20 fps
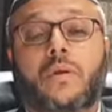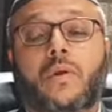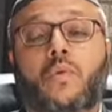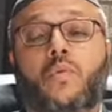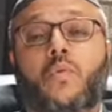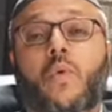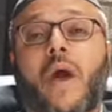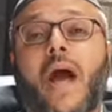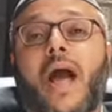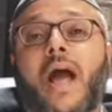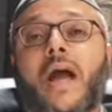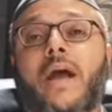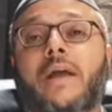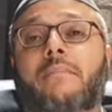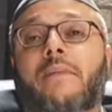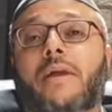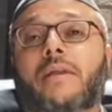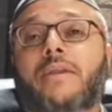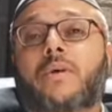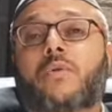Why,
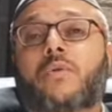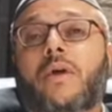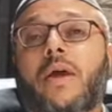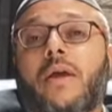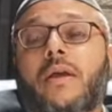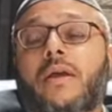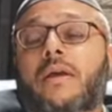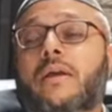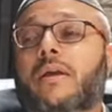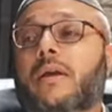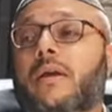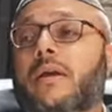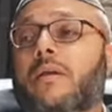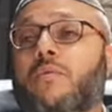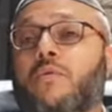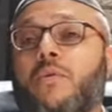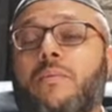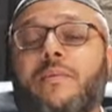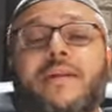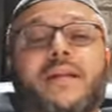by the way, a
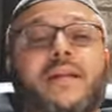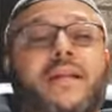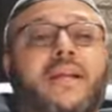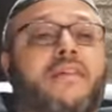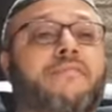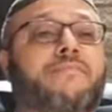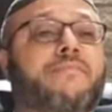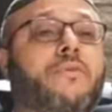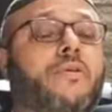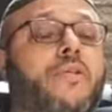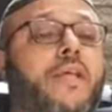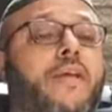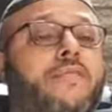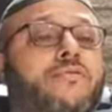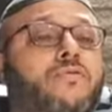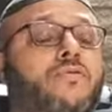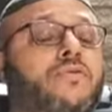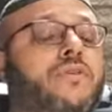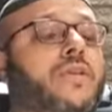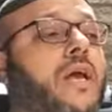woman that gave birth has
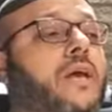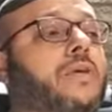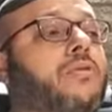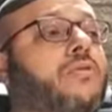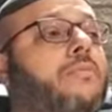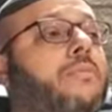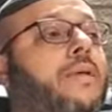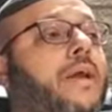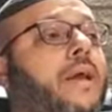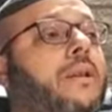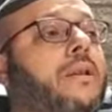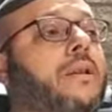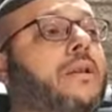to say Hagomel?